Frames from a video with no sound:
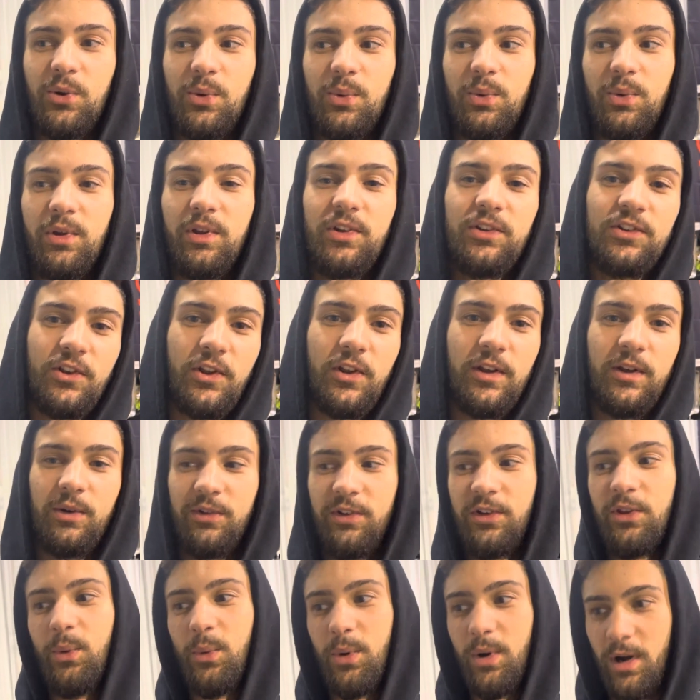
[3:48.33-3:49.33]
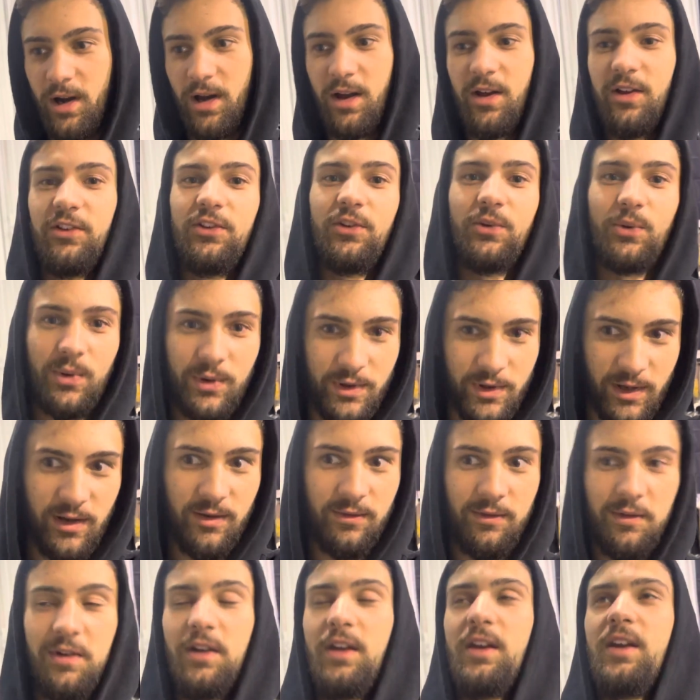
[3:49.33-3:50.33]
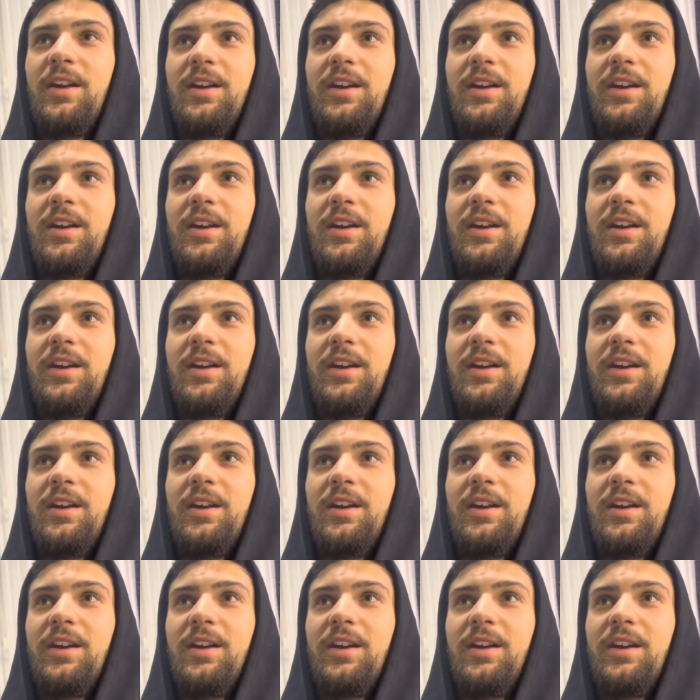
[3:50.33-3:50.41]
realistically it was at the warehouse in North Haven.